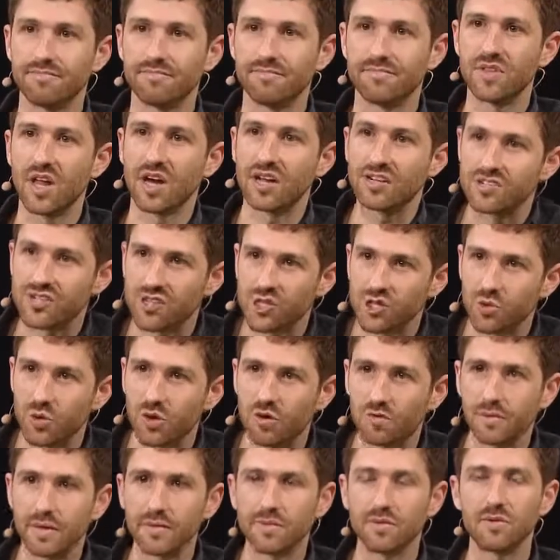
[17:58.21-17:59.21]
not just
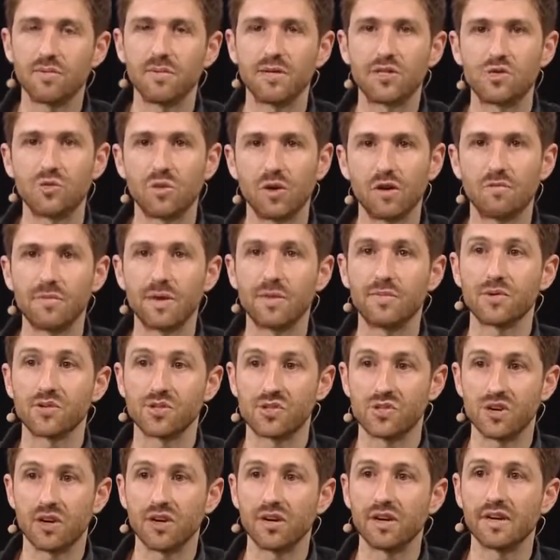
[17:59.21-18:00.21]
12 people, but 12 people
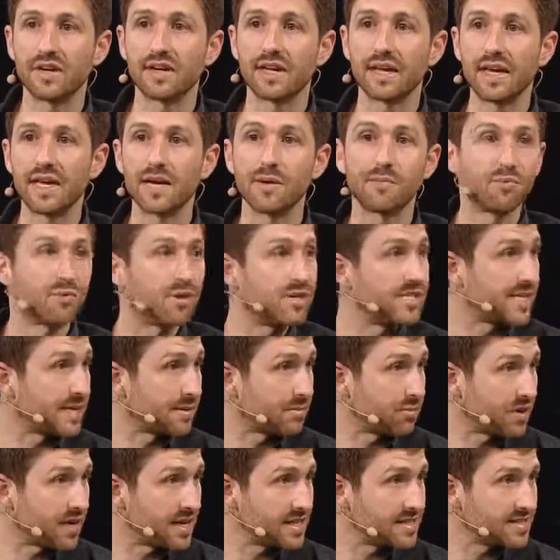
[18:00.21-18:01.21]
started in a printing
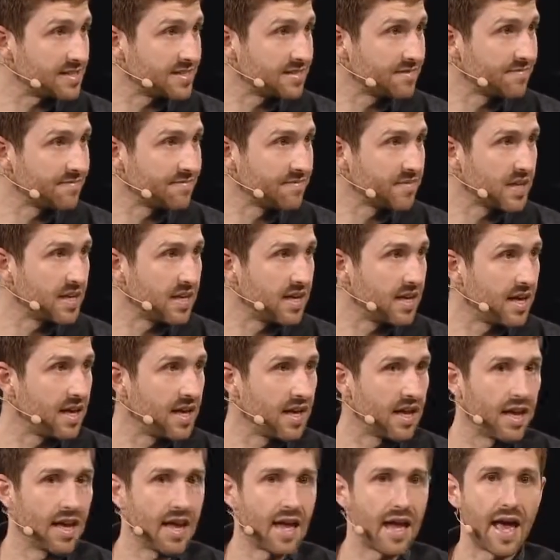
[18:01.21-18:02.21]
press.
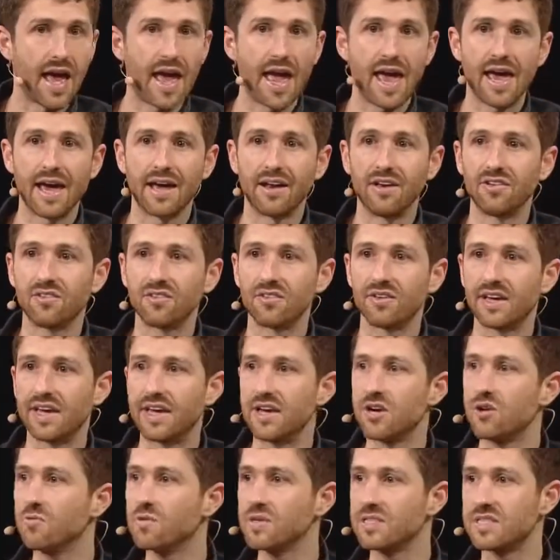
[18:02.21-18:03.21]
And
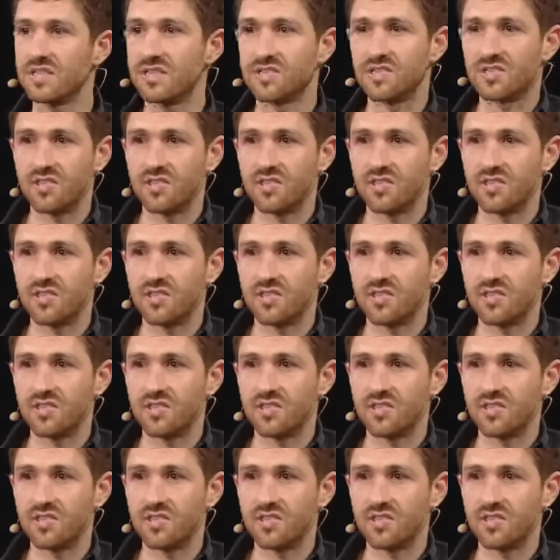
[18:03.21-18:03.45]
here was this